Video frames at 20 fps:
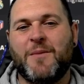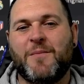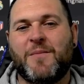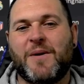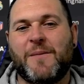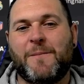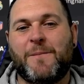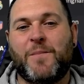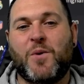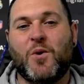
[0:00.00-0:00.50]

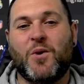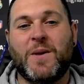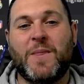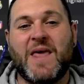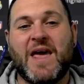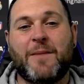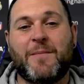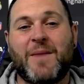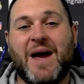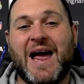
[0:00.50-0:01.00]
but putting
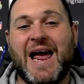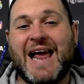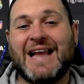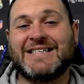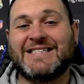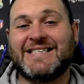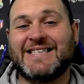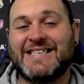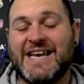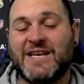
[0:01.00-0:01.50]
them
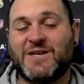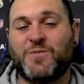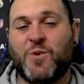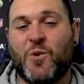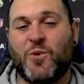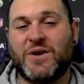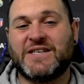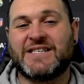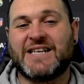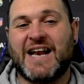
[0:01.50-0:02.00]
6
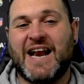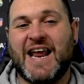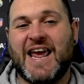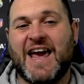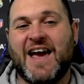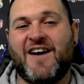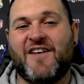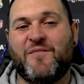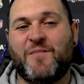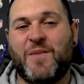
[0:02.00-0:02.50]
points
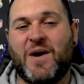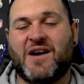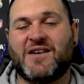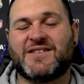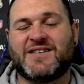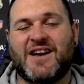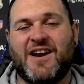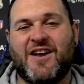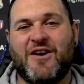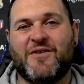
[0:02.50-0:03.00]
clear of
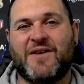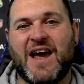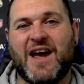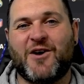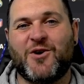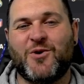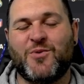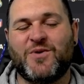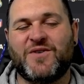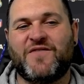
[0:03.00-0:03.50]

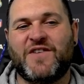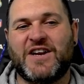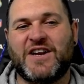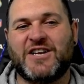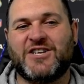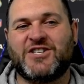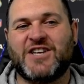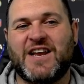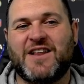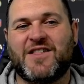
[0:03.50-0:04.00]
Barcelona, who would
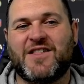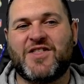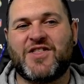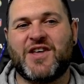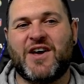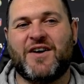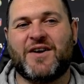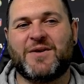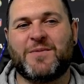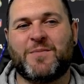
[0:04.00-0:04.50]
finish in
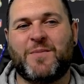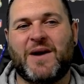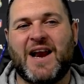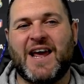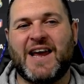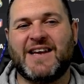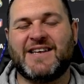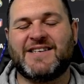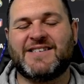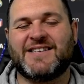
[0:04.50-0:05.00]
third
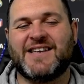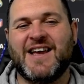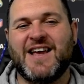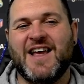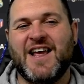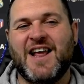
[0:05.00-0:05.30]
place.